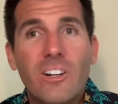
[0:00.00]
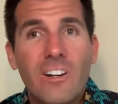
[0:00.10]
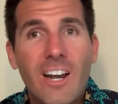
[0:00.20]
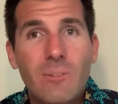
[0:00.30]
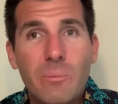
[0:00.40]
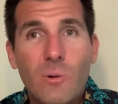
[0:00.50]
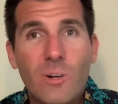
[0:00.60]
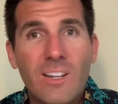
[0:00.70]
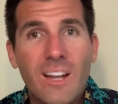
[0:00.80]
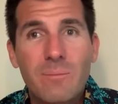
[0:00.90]
not
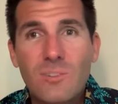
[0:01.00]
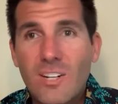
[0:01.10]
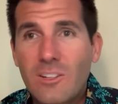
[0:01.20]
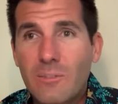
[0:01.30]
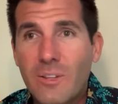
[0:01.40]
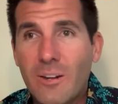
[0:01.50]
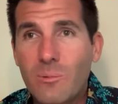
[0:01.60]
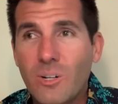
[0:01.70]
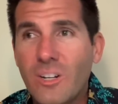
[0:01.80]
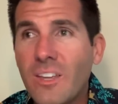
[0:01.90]
reported. I'm trying to look for that
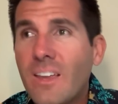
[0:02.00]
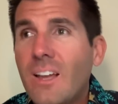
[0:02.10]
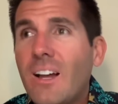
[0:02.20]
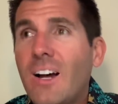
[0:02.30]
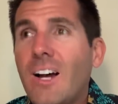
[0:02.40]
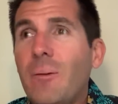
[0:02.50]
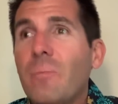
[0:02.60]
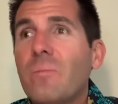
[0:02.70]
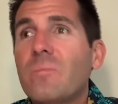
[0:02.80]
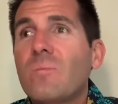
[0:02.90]
word.
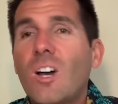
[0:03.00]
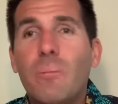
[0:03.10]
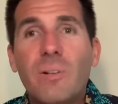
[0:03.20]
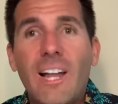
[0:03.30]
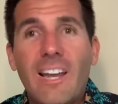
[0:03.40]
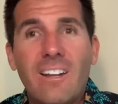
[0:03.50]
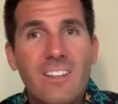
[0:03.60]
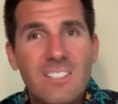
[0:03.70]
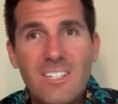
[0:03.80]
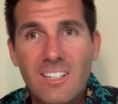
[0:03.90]
Applied.
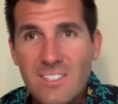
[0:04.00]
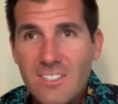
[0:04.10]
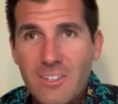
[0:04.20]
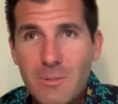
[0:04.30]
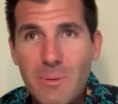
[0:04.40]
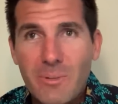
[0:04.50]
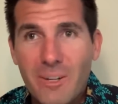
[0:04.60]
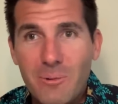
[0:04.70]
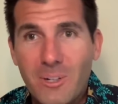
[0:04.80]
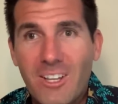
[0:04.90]
Geez, couldn't remember
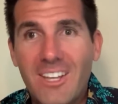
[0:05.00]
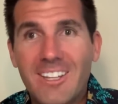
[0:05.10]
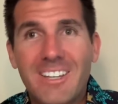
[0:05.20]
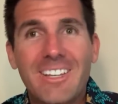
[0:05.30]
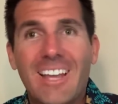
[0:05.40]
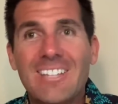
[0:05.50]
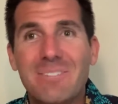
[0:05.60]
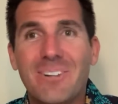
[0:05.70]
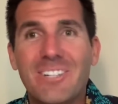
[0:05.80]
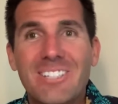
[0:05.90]
that word. That's
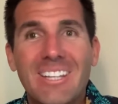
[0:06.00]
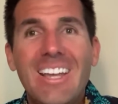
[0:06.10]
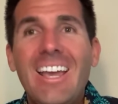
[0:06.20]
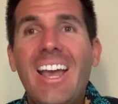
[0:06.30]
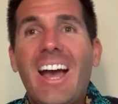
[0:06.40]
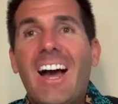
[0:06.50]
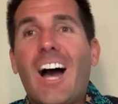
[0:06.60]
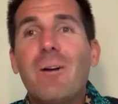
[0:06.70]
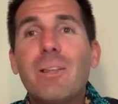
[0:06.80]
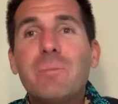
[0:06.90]
embarrassing.
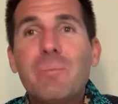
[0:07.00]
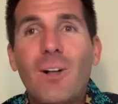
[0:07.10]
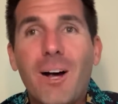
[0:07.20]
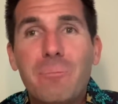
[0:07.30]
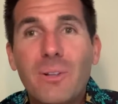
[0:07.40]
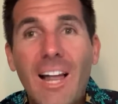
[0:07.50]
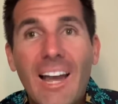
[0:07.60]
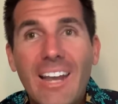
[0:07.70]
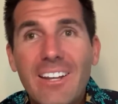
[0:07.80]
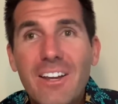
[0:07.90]
How many people
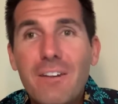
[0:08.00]
applied